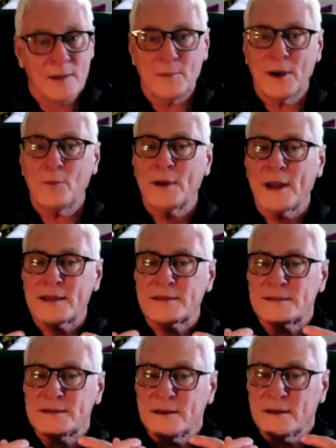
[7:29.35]
But when I
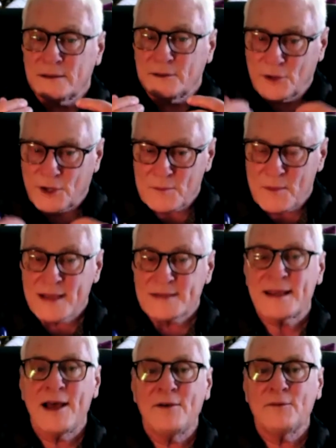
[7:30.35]
look at
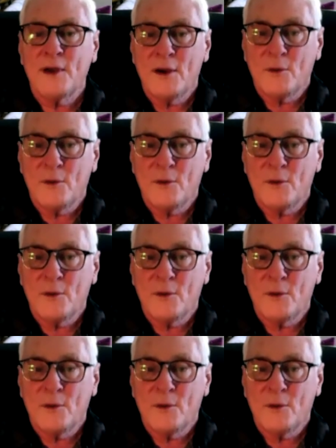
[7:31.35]
myself